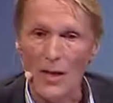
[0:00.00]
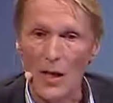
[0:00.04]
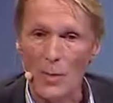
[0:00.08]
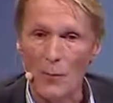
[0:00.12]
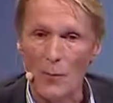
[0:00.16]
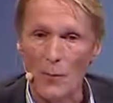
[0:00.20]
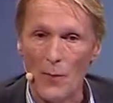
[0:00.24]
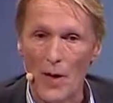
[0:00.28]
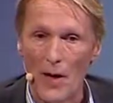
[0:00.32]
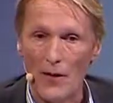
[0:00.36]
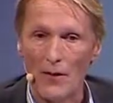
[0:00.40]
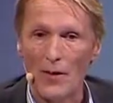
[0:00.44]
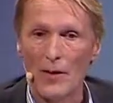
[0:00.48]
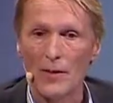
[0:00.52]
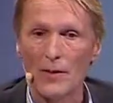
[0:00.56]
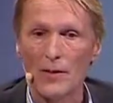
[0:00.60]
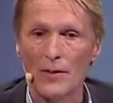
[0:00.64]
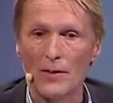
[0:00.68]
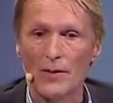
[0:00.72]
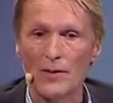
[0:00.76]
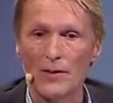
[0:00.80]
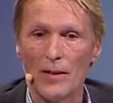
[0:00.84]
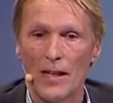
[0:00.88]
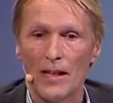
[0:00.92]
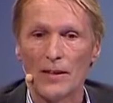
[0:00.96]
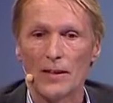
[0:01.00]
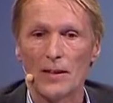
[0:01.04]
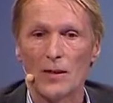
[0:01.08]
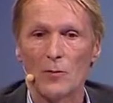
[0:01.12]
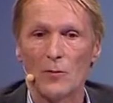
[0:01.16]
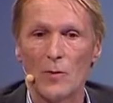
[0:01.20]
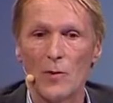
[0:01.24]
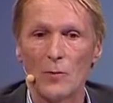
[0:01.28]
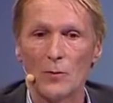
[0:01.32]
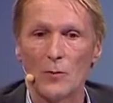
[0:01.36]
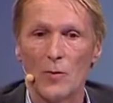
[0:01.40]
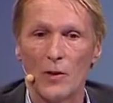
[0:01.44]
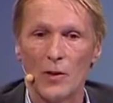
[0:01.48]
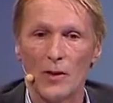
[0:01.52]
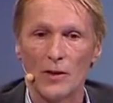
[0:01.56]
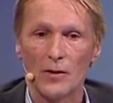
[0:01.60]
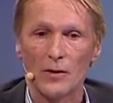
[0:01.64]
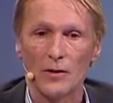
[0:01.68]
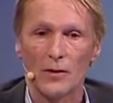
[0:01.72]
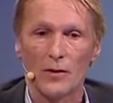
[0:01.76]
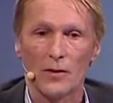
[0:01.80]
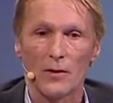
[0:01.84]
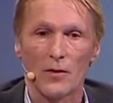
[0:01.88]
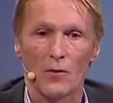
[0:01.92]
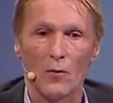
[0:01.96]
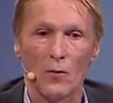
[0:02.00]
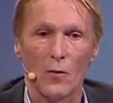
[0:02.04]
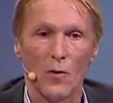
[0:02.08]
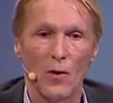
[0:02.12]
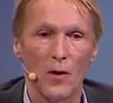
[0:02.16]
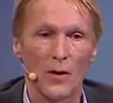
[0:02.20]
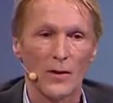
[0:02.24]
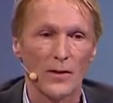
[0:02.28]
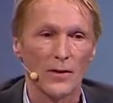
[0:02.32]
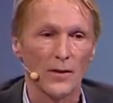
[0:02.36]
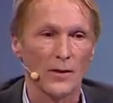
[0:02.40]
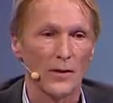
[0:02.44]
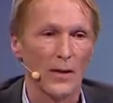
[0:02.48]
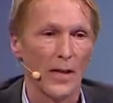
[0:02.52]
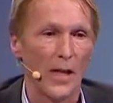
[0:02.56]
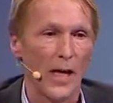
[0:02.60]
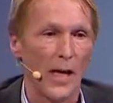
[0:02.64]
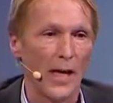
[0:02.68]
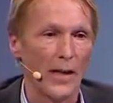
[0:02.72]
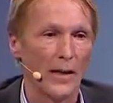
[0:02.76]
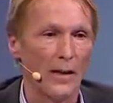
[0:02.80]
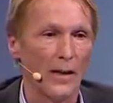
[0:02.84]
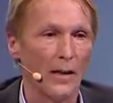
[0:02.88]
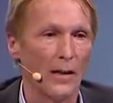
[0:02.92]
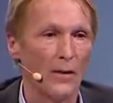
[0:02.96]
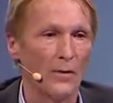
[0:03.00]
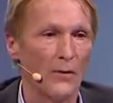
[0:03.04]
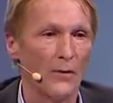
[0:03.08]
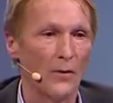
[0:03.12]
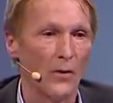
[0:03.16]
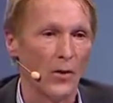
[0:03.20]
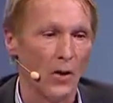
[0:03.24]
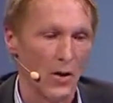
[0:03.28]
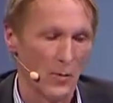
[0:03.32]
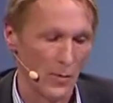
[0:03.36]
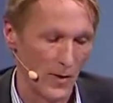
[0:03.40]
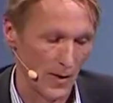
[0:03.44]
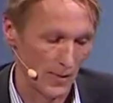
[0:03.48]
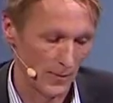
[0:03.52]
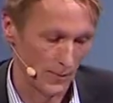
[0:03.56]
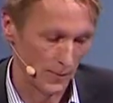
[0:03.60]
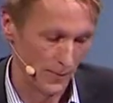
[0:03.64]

apparently trustable person was an informer.